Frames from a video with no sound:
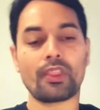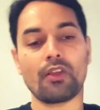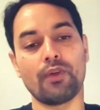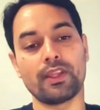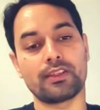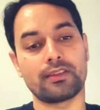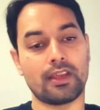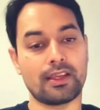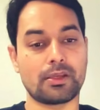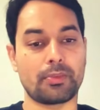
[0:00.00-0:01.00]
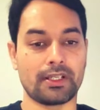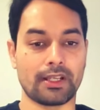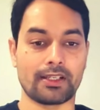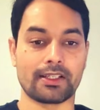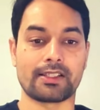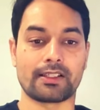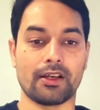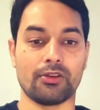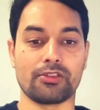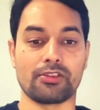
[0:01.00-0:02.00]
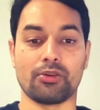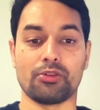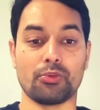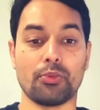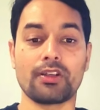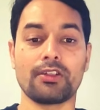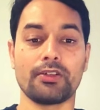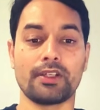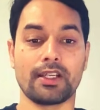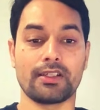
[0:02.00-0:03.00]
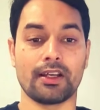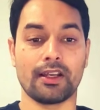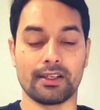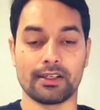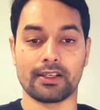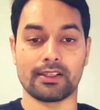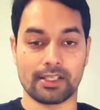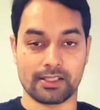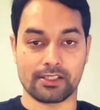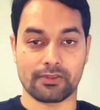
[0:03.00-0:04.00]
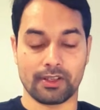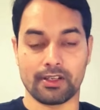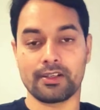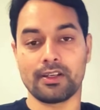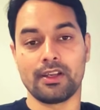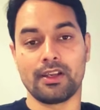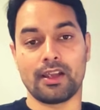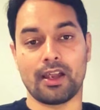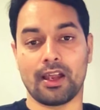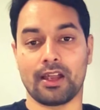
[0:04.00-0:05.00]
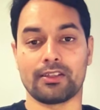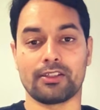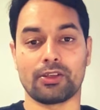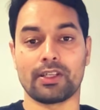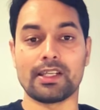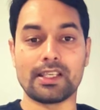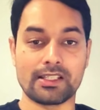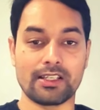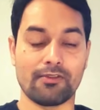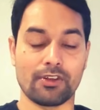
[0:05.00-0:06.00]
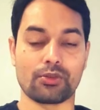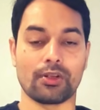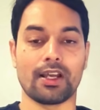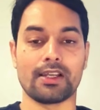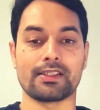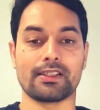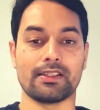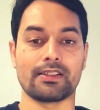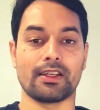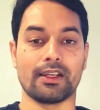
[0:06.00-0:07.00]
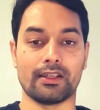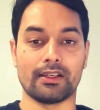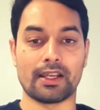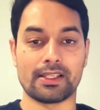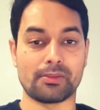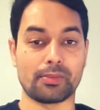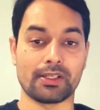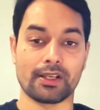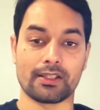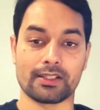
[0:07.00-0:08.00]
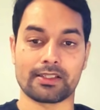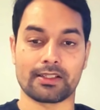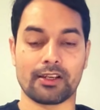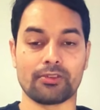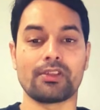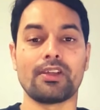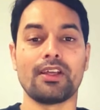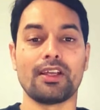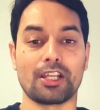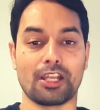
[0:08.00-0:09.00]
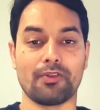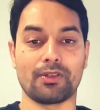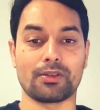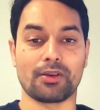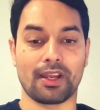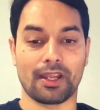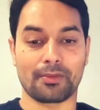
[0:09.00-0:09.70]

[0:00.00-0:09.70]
with SAP Analytics Cloud. So you model your data in DataSphere and you can easily visualize it in SAP Analytics Cloud. Give it a try.